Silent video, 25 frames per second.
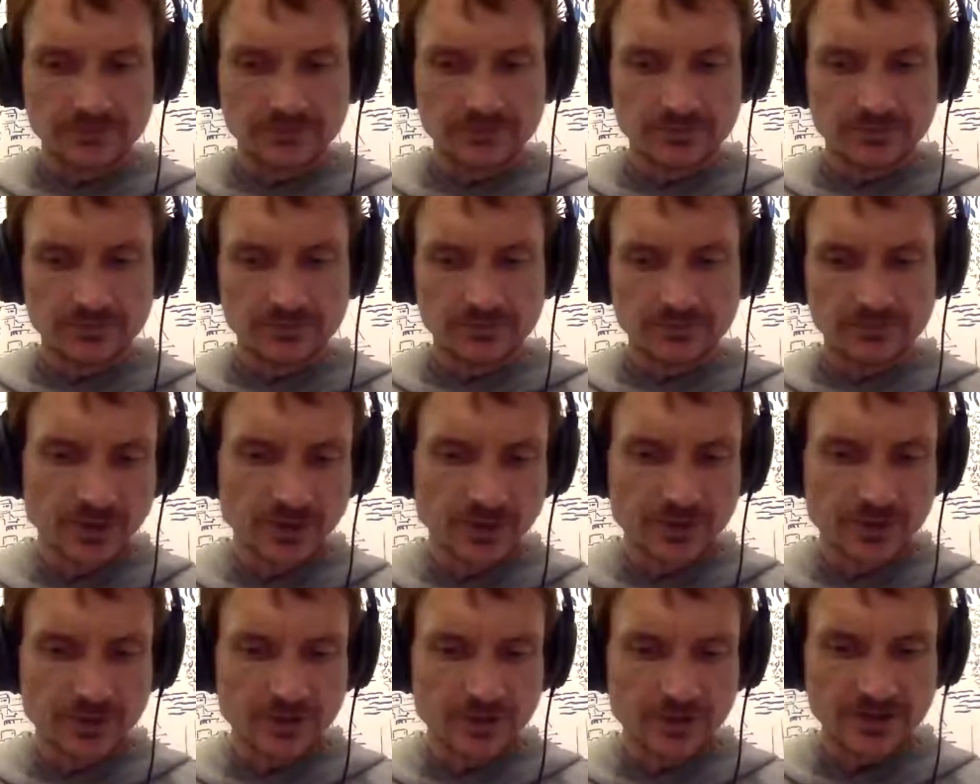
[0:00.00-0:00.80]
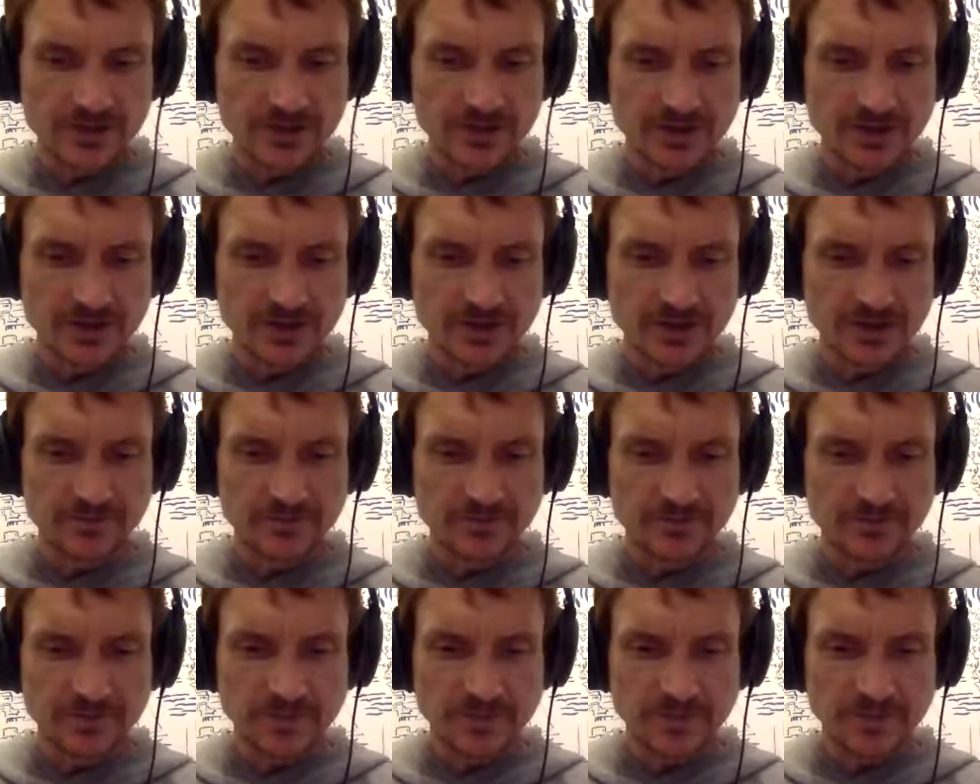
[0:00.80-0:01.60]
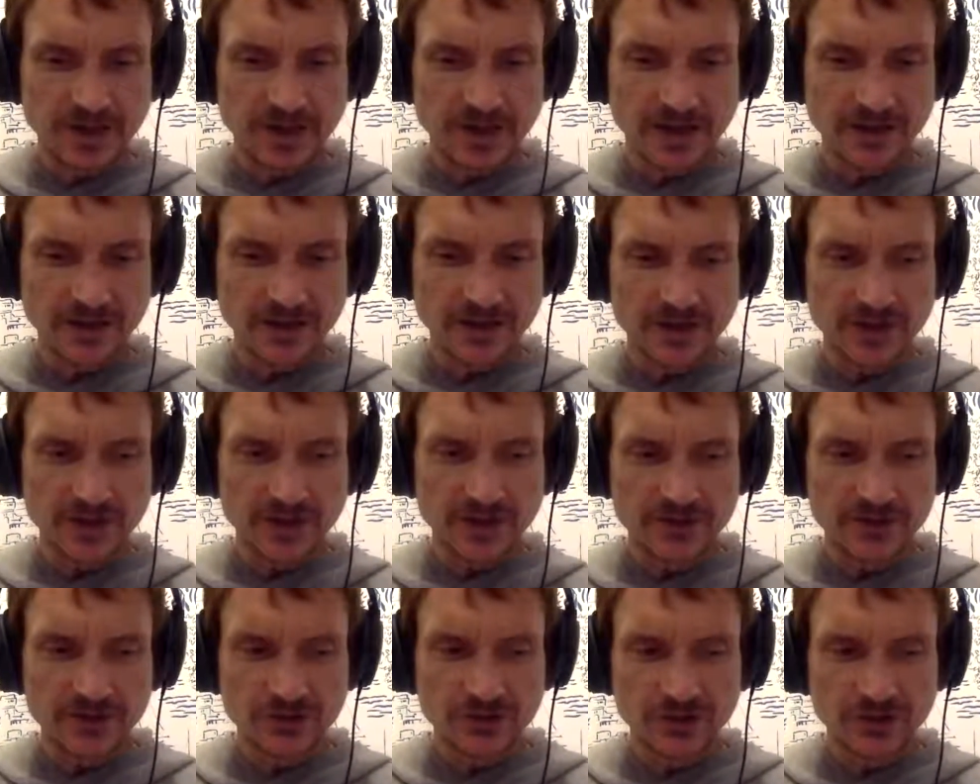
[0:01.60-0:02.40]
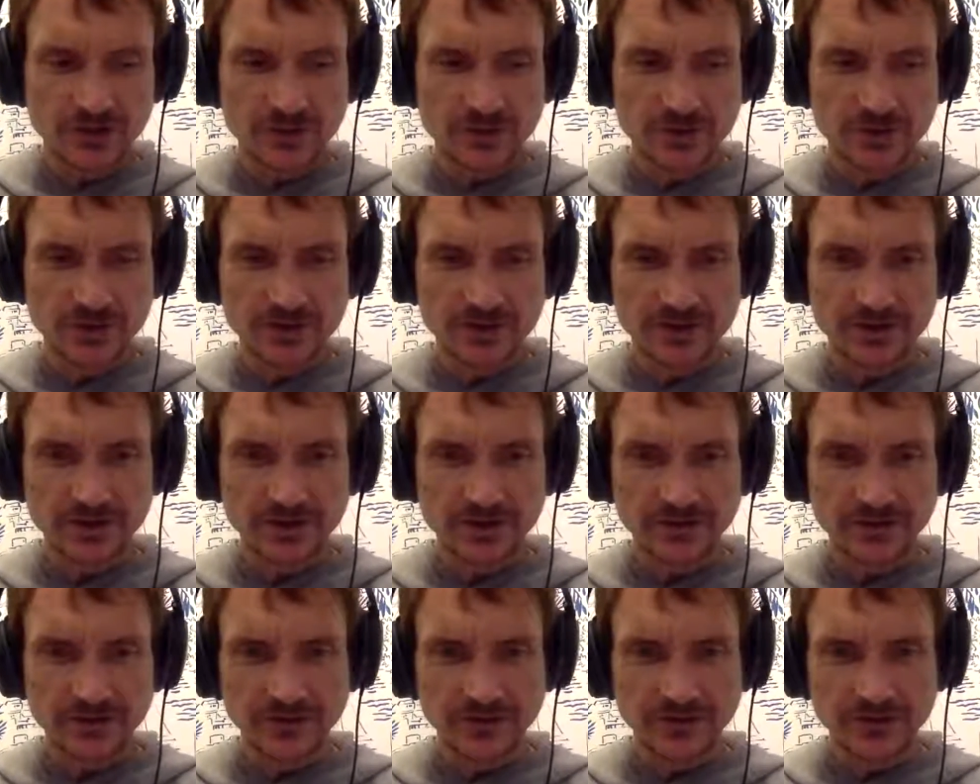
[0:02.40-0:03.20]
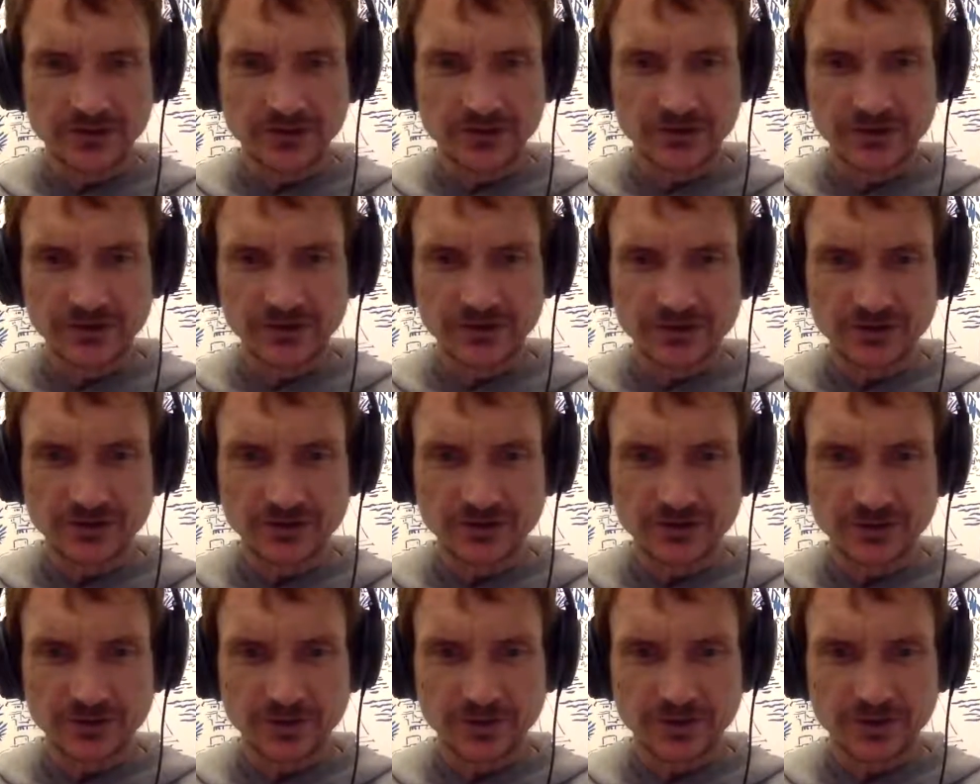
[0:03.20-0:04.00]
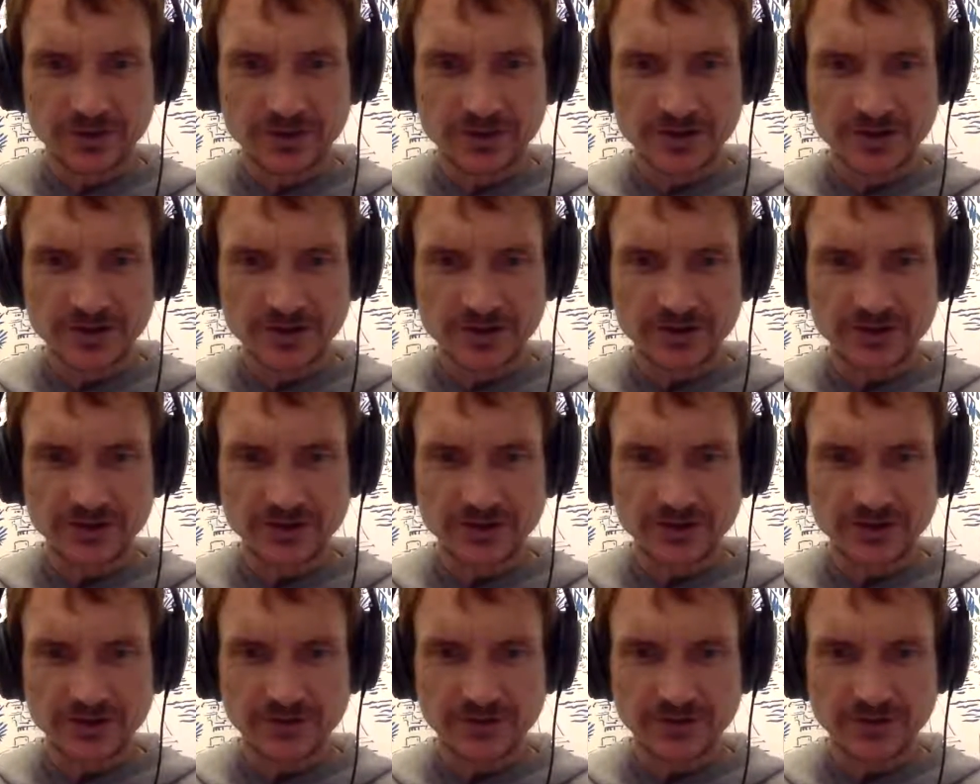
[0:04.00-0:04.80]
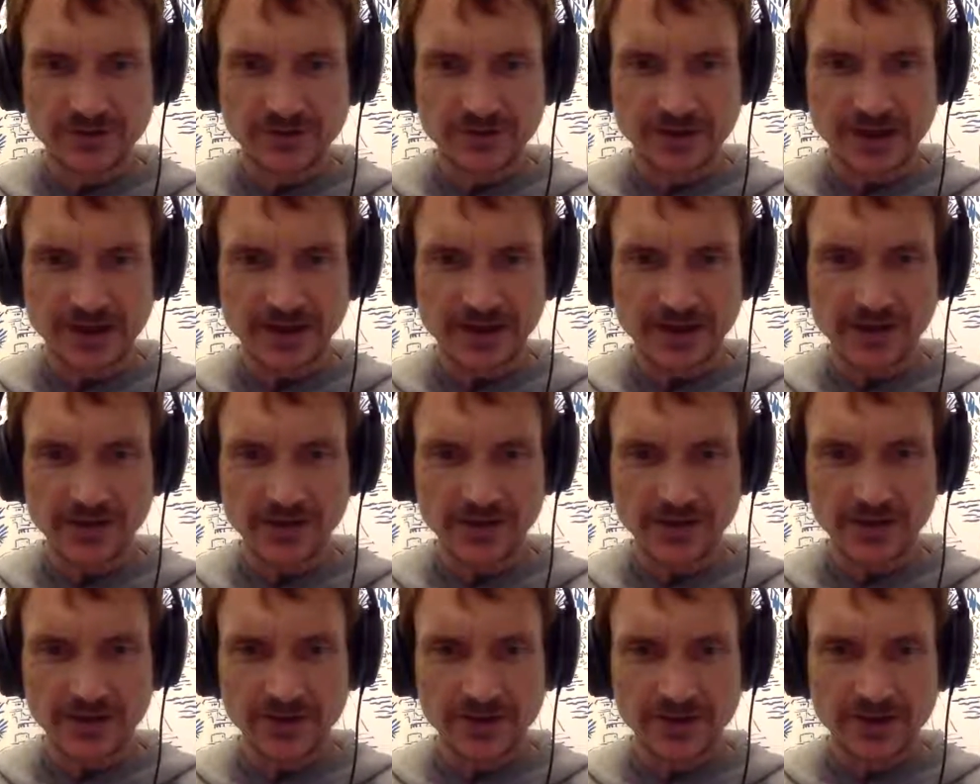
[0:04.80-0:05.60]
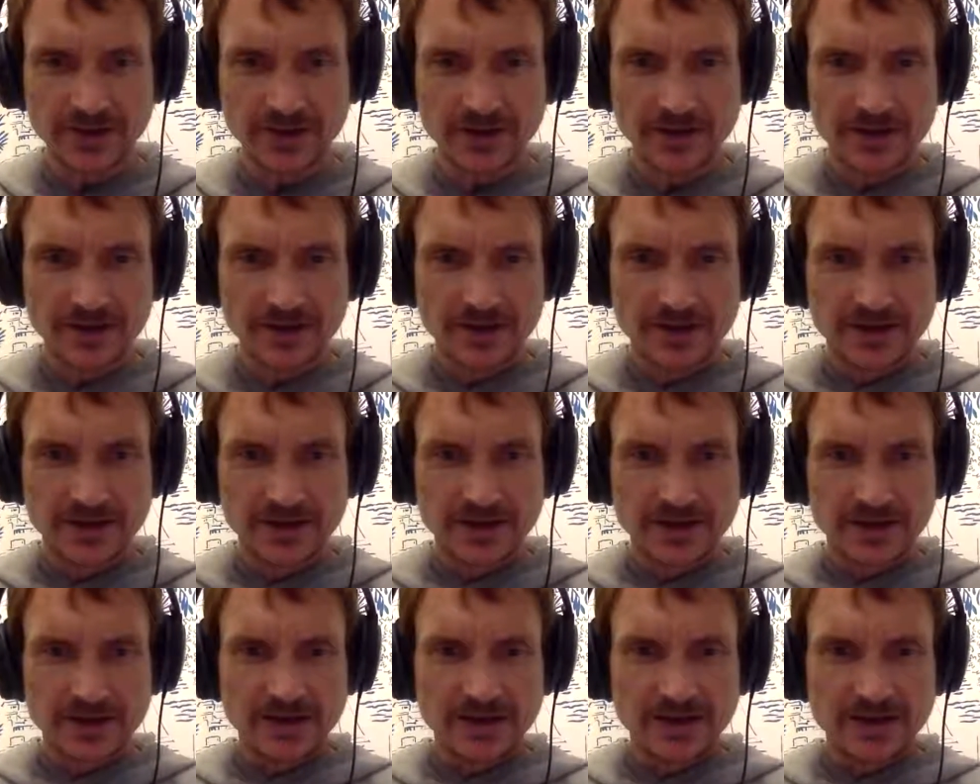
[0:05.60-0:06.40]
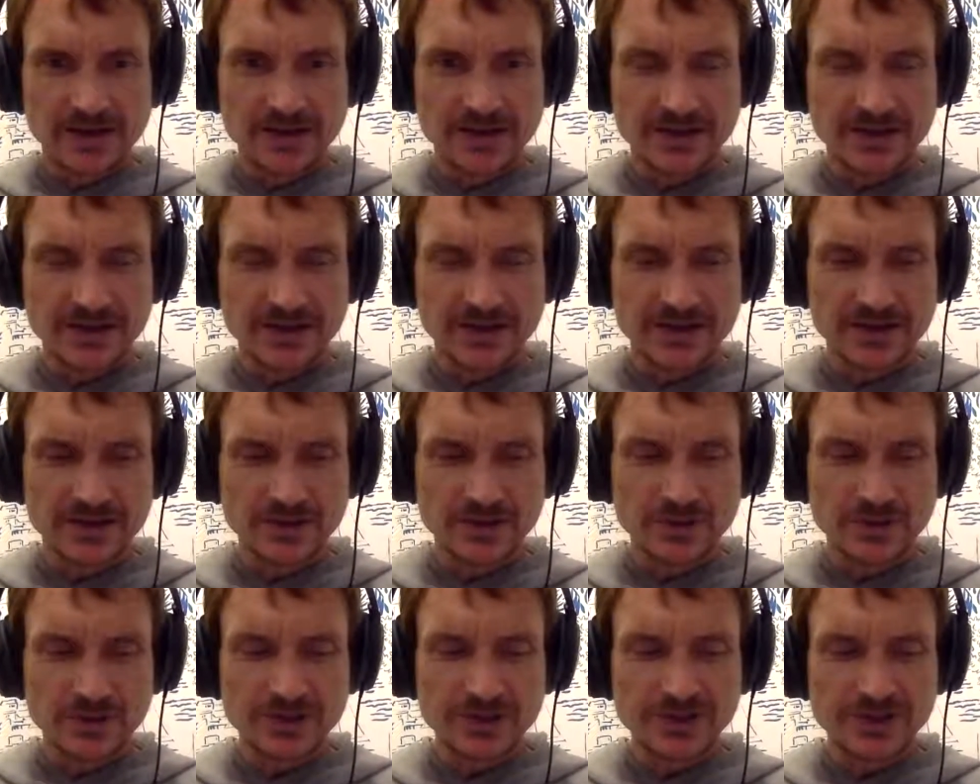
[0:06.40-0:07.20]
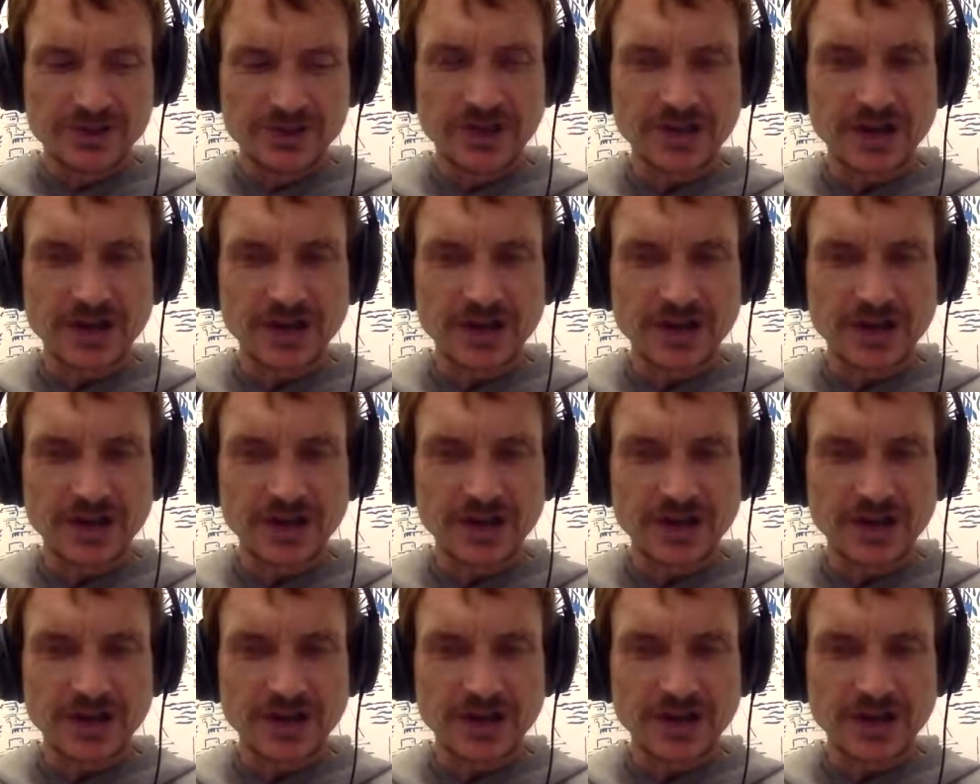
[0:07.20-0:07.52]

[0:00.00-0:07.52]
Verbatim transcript: there was a high-ranking German official, the German Secretary for Health, and he said this must stop.